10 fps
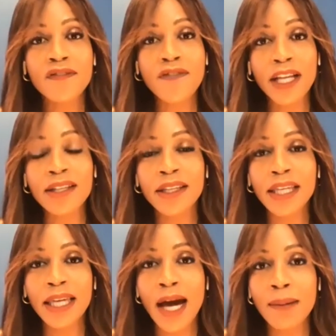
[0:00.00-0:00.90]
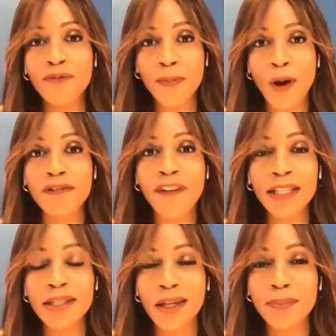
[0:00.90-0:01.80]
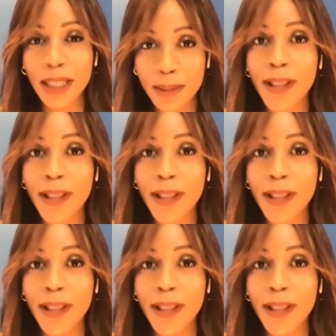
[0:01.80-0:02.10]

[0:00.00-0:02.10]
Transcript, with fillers: frankly um, from our fights on many